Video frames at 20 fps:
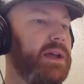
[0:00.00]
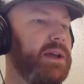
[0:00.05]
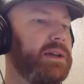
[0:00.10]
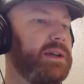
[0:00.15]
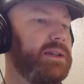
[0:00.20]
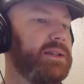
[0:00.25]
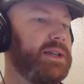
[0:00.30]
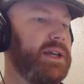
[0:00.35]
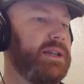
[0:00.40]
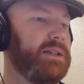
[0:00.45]

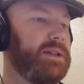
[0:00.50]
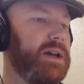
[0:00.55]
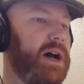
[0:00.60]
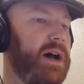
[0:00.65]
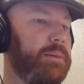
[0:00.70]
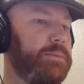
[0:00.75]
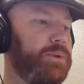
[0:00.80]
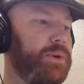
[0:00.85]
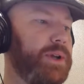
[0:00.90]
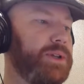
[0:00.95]
contains
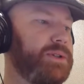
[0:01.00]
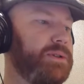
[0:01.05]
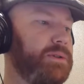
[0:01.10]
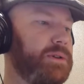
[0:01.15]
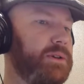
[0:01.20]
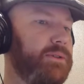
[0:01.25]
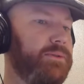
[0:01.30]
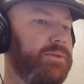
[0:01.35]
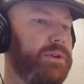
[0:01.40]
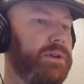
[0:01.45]
operational
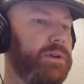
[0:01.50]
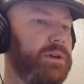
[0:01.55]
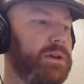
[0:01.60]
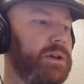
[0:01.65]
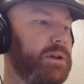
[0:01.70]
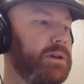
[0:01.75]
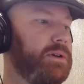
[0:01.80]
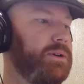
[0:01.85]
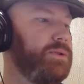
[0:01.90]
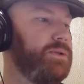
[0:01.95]

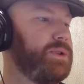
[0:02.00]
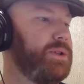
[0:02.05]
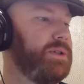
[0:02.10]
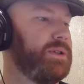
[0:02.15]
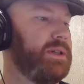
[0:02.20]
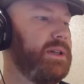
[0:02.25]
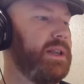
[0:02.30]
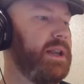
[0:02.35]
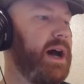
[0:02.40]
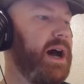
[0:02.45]
conclusions
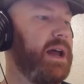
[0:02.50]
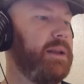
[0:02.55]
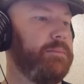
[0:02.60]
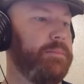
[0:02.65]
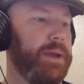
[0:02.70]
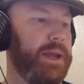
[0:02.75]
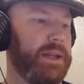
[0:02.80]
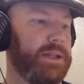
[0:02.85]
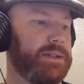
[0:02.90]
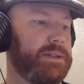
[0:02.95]
not
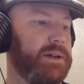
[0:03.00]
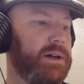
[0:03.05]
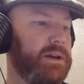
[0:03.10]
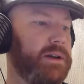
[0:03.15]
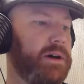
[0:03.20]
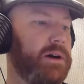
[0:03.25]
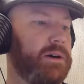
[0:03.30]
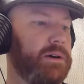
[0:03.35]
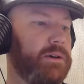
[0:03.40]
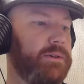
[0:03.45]
based on
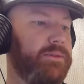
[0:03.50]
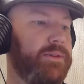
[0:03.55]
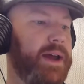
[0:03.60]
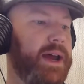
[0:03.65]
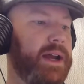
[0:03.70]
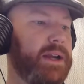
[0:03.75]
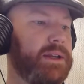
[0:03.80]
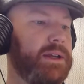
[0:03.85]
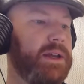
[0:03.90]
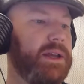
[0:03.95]
hard
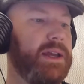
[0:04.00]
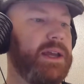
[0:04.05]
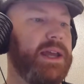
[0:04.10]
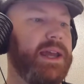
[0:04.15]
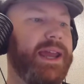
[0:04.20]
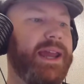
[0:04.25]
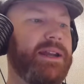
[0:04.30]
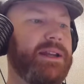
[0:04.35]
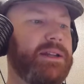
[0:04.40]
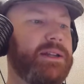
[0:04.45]
fact.
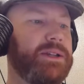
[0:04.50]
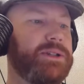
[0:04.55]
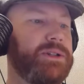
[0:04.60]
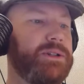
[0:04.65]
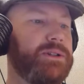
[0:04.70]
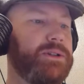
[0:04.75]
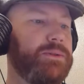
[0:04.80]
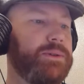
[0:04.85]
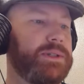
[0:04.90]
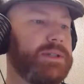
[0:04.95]
In
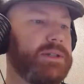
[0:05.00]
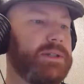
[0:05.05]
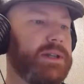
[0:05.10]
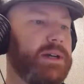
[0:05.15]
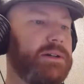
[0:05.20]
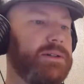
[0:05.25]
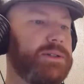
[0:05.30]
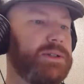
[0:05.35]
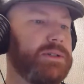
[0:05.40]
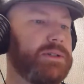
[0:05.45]
addition to its
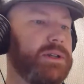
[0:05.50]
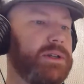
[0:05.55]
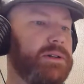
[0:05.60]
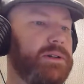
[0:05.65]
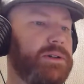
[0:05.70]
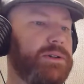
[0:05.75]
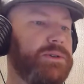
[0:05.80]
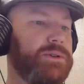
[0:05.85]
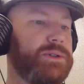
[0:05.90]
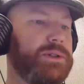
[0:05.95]
intelligence
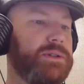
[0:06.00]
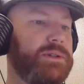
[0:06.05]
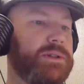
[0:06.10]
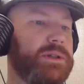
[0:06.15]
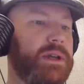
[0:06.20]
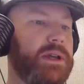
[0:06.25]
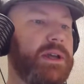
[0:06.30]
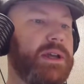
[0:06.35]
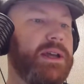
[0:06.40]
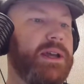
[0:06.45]
conclusions,
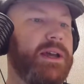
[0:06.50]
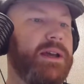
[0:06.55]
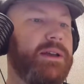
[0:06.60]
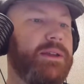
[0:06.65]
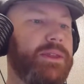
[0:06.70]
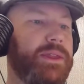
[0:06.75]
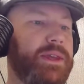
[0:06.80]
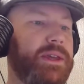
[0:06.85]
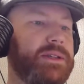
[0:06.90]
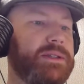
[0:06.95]

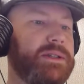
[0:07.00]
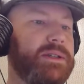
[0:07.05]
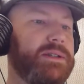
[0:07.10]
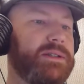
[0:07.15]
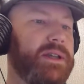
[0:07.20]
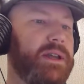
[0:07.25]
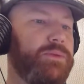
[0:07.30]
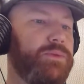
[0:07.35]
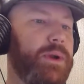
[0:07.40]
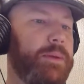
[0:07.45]
this is
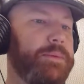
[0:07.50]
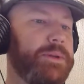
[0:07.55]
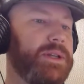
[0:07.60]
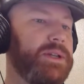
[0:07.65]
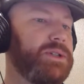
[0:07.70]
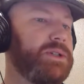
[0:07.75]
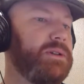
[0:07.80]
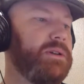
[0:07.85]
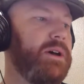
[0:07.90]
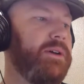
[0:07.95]
a
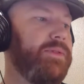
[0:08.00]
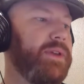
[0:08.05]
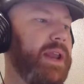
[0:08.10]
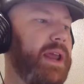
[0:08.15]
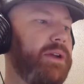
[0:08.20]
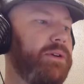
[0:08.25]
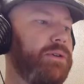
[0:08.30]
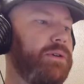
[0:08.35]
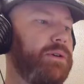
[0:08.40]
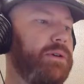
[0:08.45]
repetition of an
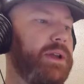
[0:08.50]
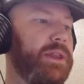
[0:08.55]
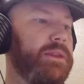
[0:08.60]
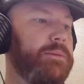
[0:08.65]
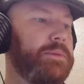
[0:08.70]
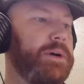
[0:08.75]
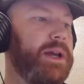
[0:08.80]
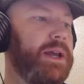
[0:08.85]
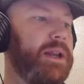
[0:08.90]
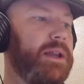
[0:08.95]
error in the
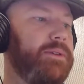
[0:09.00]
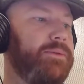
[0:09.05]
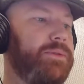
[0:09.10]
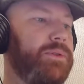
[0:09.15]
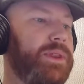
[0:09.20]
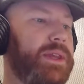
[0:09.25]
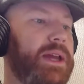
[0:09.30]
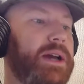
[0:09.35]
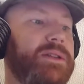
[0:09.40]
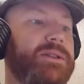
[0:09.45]
planning for
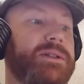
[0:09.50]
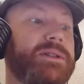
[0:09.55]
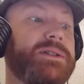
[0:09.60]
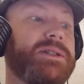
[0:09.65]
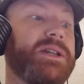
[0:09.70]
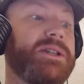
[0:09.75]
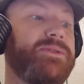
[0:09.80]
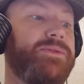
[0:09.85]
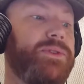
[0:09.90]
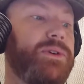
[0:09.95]
the
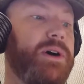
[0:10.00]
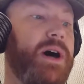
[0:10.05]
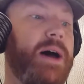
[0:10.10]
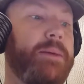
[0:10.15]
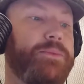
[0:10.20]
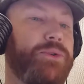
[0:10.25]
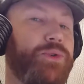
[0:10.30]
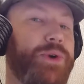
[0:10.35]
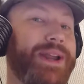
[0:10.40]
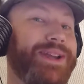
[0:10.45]
unsuccessful
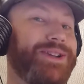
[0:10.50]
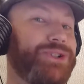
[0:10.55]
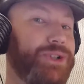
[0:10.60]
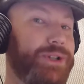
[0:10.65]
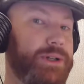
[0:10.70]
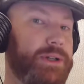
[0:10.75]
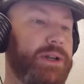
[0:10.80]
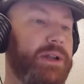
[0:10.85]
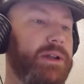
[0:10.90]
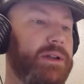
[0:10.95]

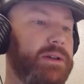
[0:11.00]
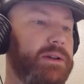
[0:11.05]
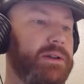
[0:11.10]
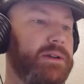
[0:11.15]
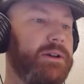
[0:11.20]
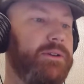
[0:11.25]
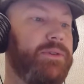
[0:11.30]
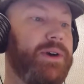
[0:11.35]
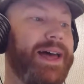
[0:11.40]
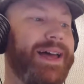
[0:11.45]
operation
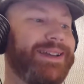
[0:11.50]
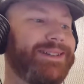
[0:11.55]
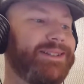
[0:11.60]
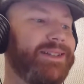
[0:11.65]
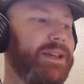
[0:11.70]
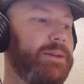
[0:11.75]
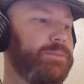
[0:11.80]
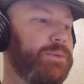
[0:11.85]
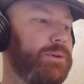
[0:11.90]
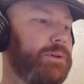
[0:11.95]
of last
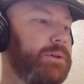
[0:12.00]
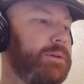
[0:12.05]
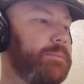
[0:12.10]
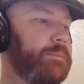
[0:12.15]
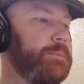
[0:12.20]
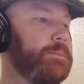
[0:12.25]
April.